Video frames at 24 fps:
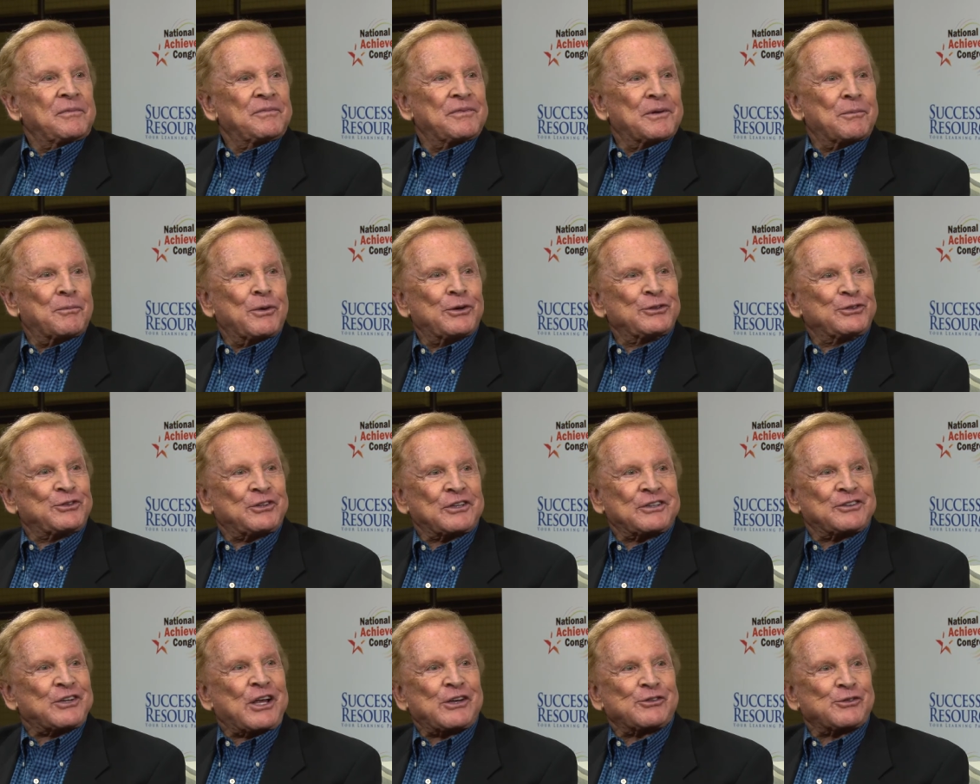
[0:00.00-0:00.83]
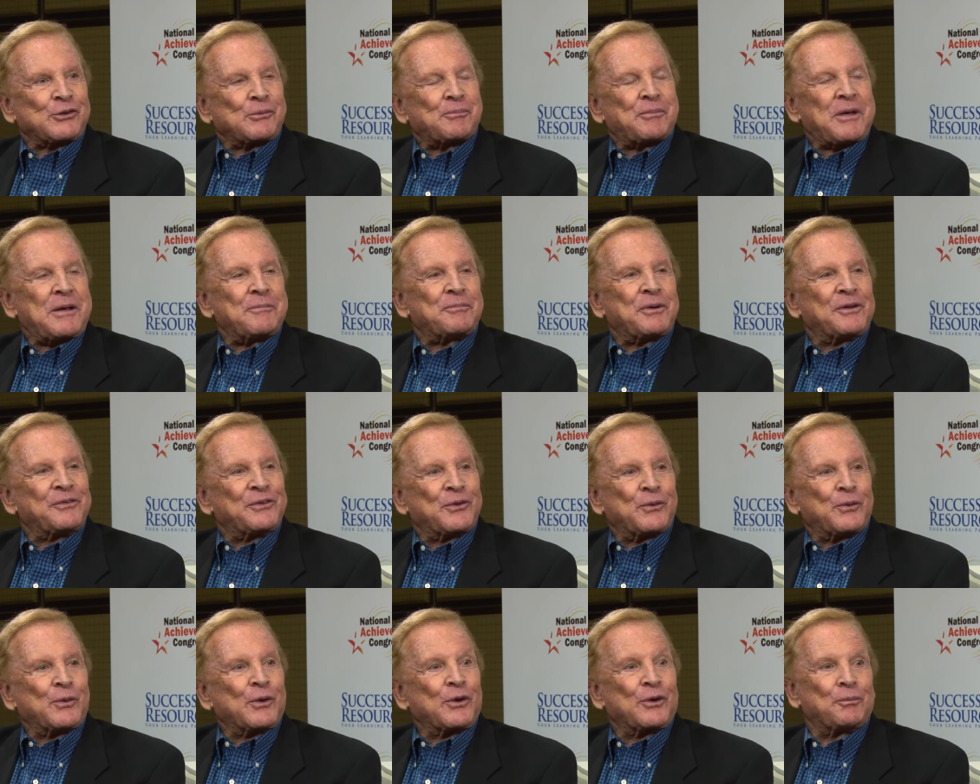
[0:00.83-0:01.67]
The most successful people in
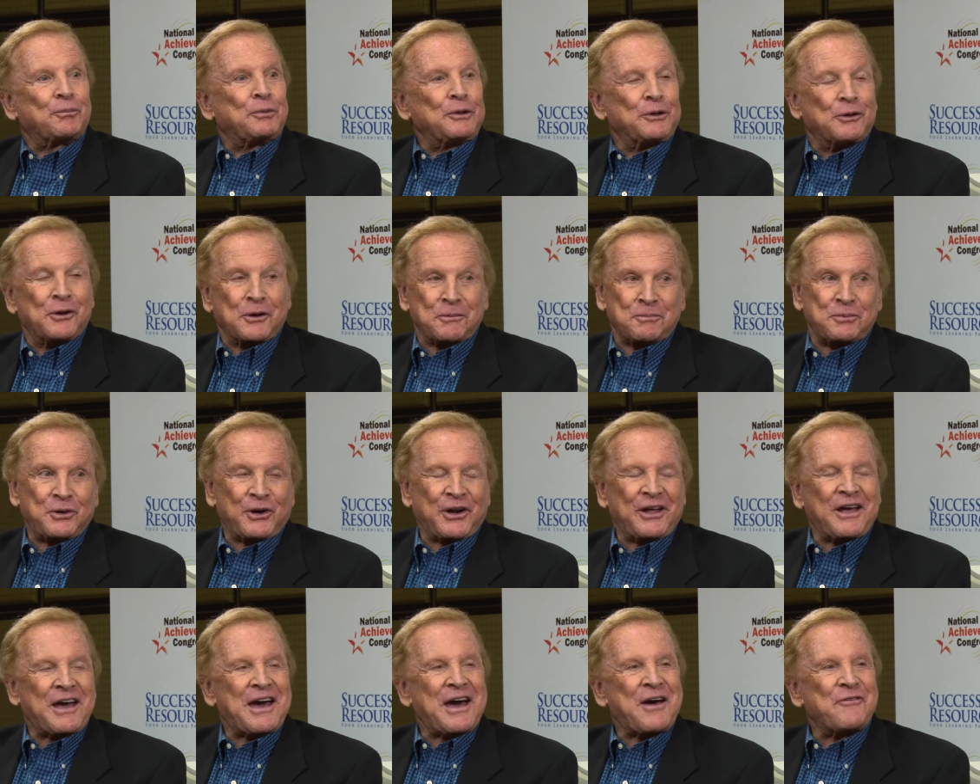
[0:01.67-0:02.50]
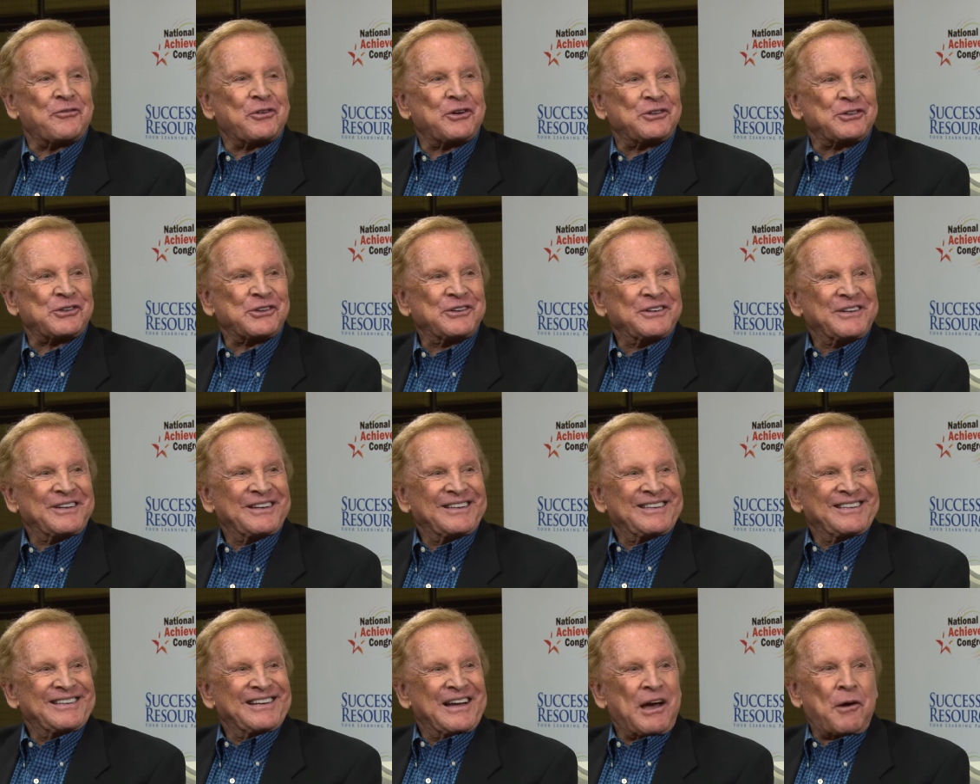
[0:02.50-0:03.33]
the world look pretty average.
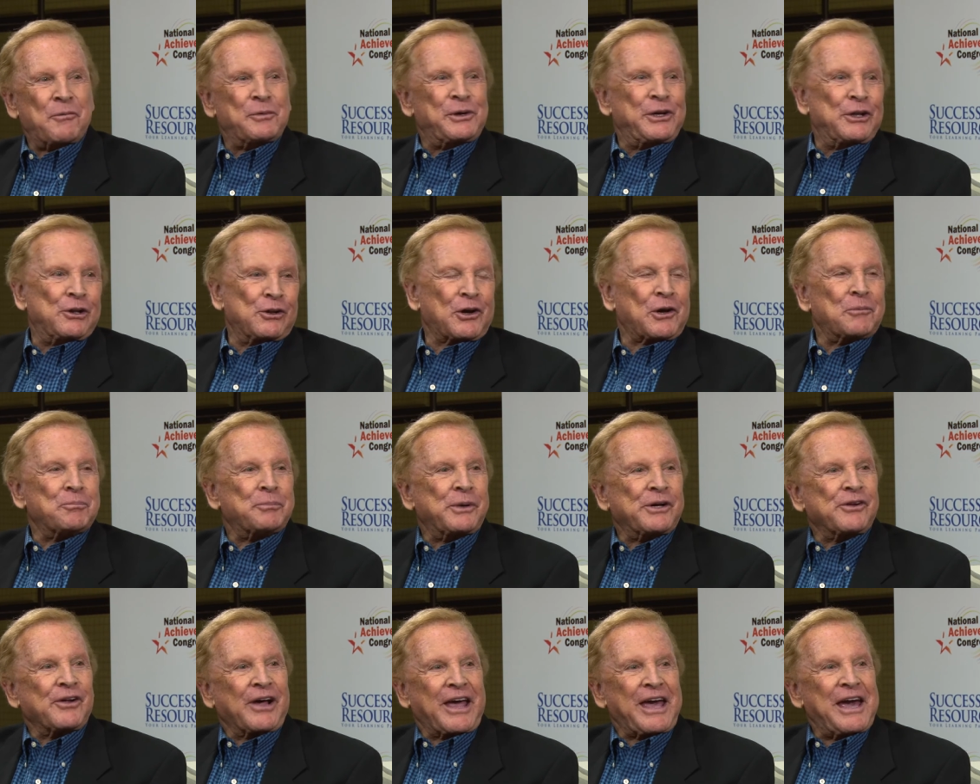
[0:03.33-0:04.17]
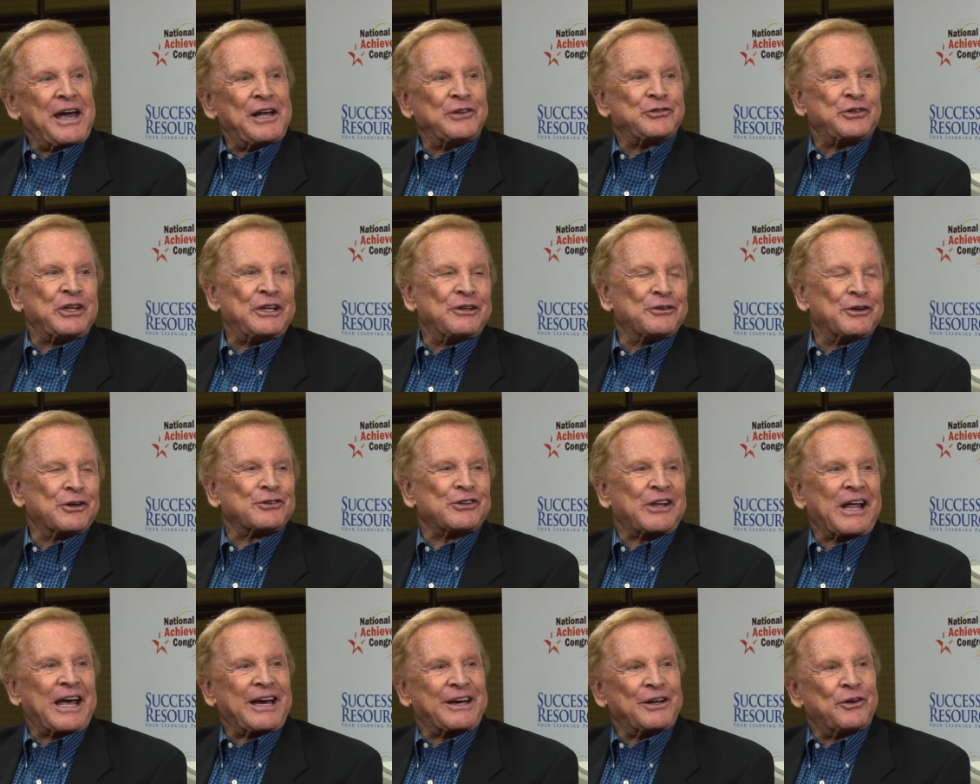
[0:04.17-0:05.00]
I mean, you look at Bill Gates, he
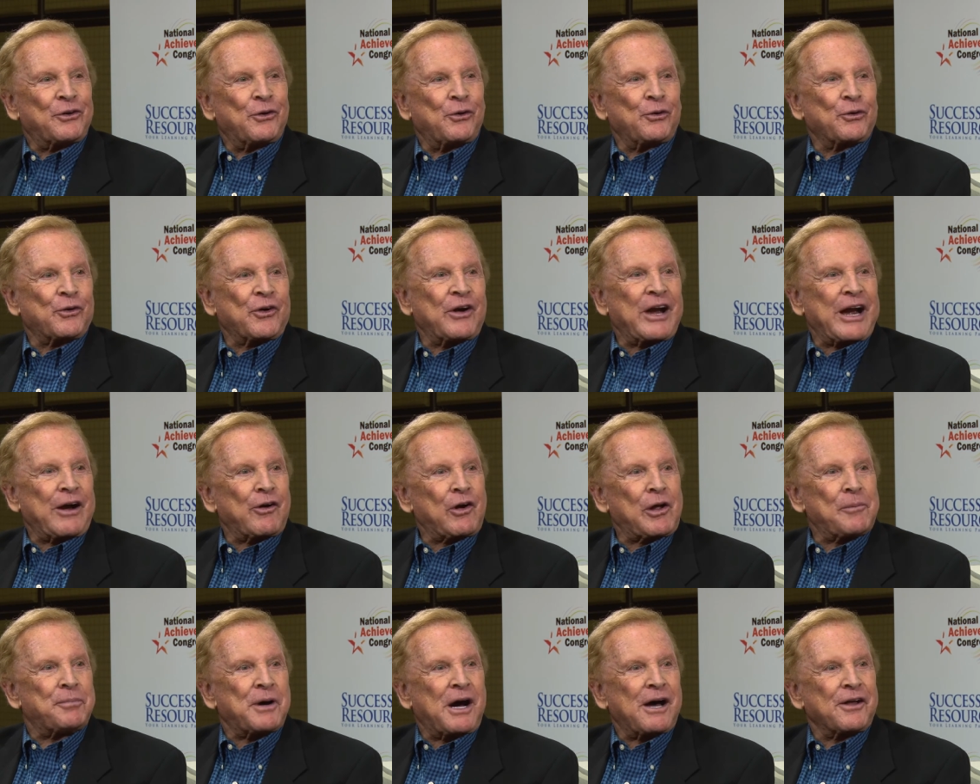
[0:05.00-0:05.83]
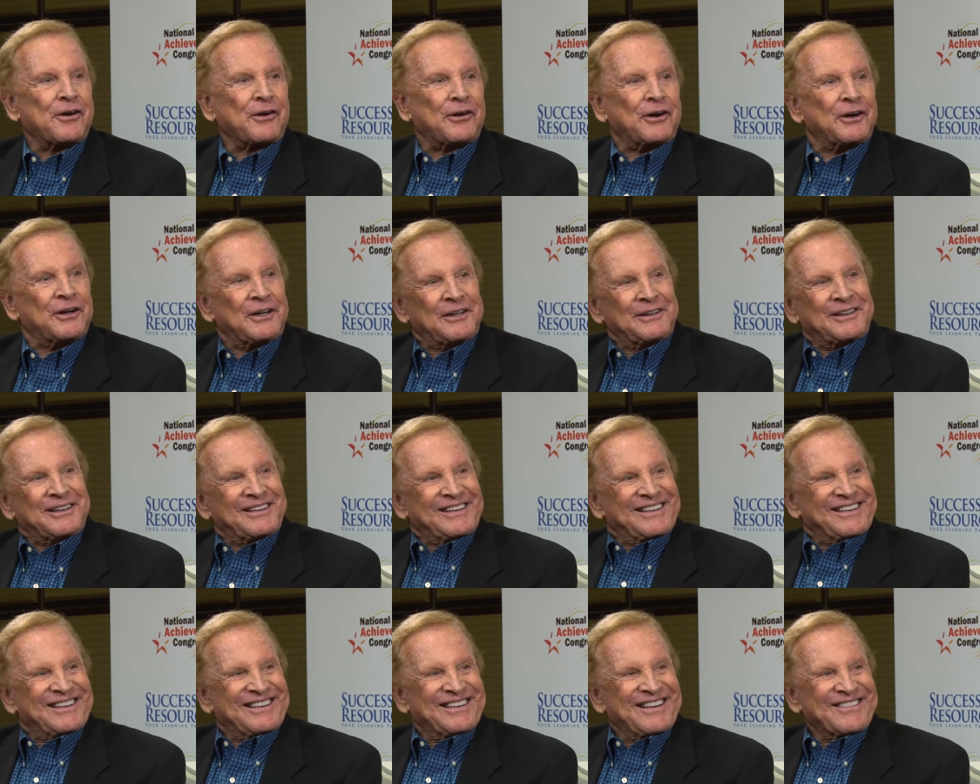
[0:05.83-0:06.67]
looks like an older Harry yeah. Potter.
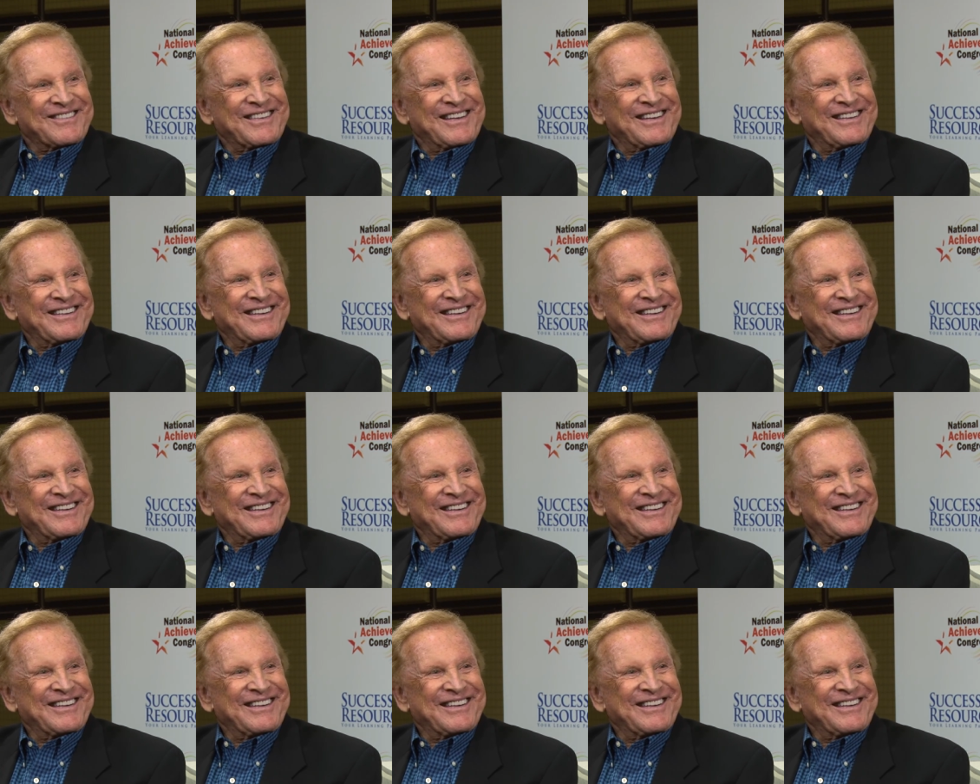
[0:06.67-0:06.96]
Yeah.